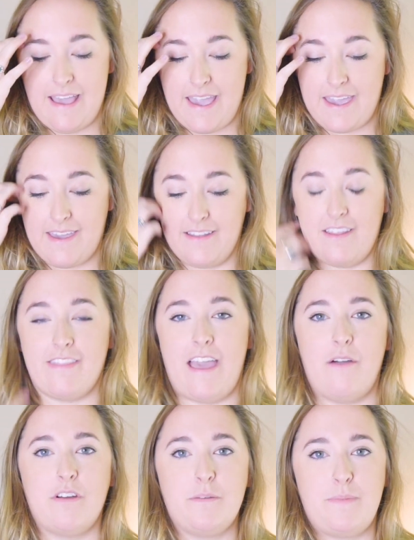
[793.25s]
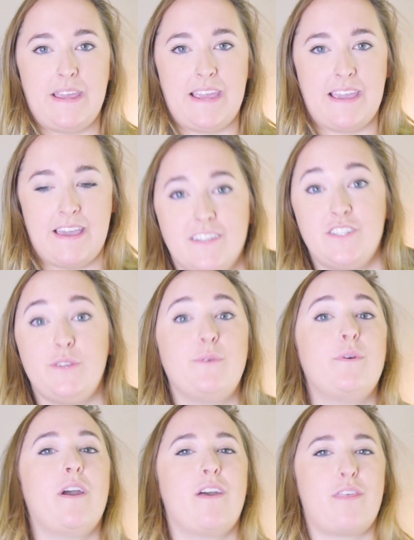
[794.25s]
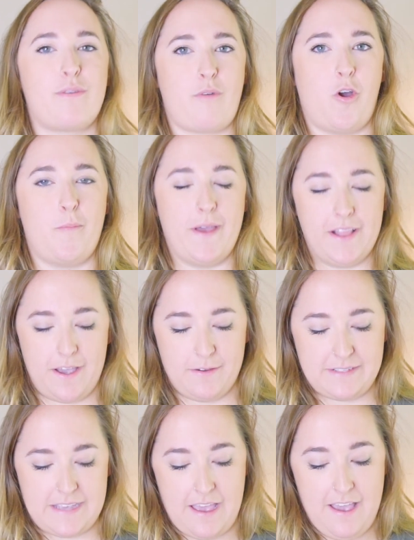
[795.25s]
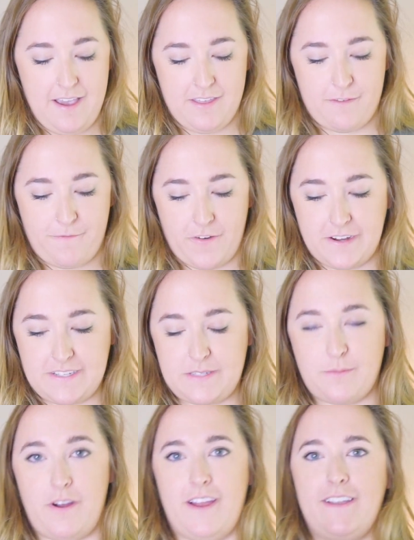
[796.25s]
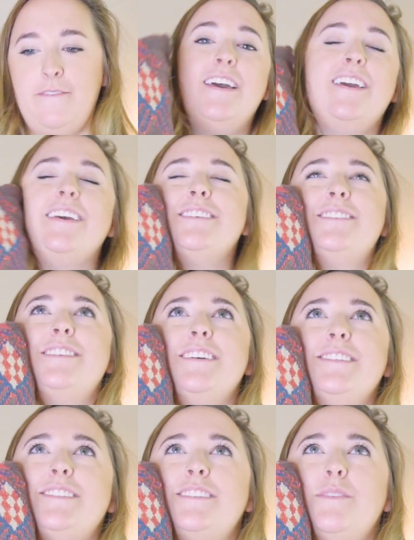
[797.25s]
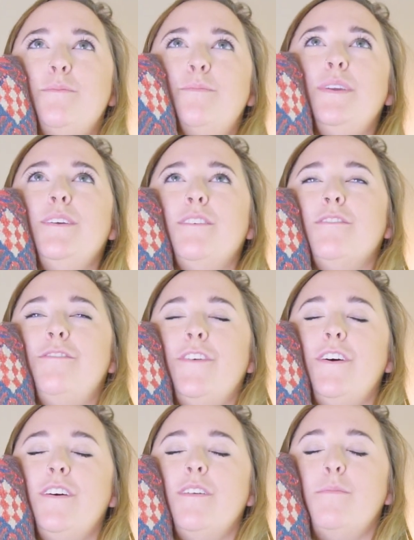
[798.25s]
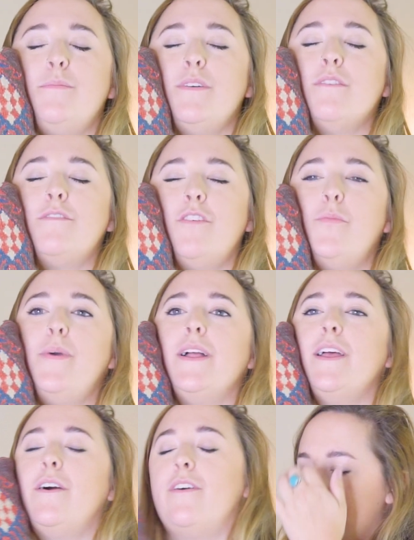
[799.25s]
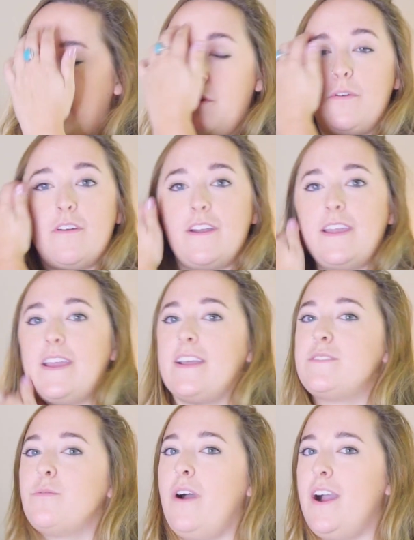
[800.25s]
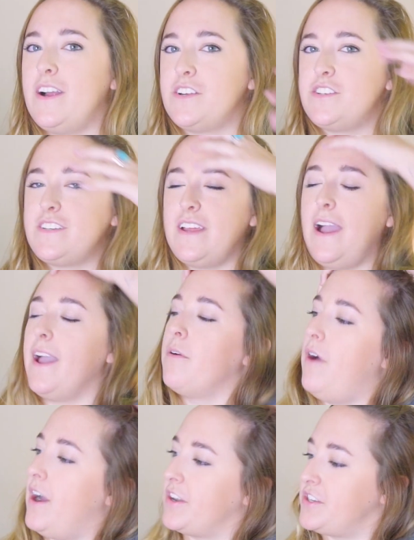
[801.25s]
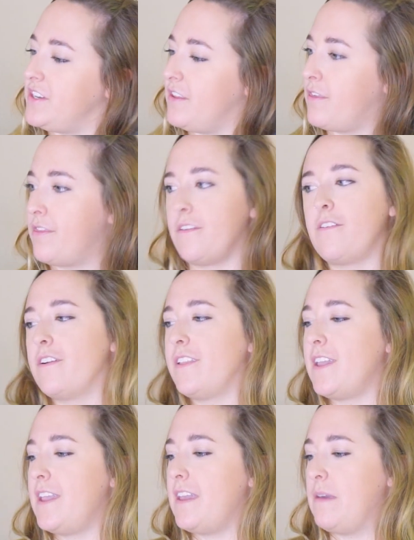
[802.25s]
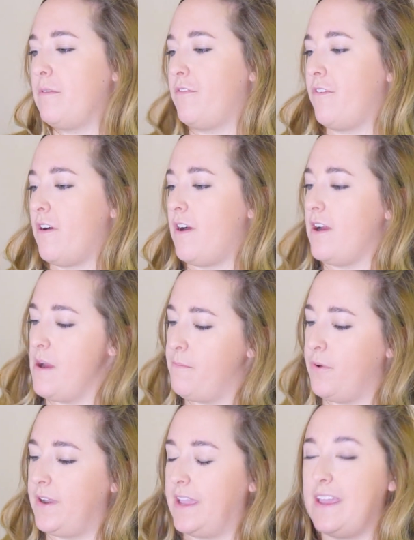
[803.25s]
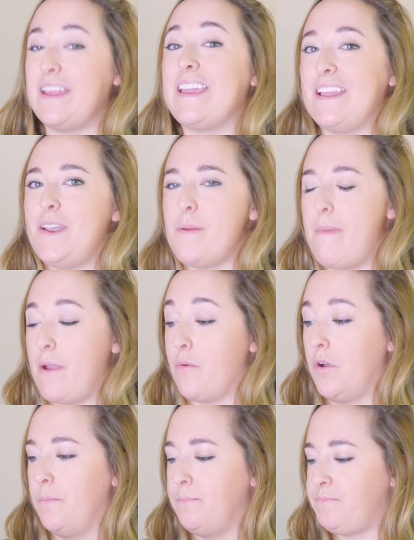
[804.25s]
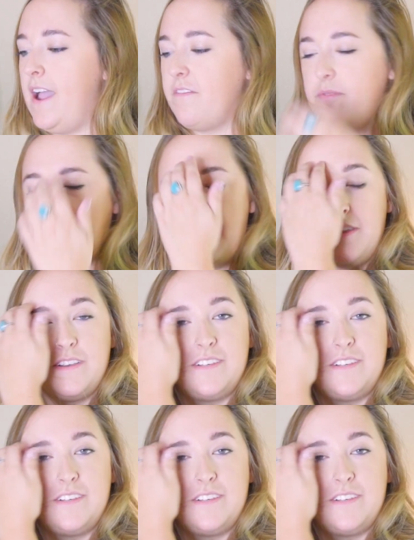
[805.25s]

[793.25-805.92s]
and that would be 2 throw pillows. The first one is this beautiful, beautiful pillow. Don't worry, it's washed. I washed it thoroughly before putting it in my room. I've been on the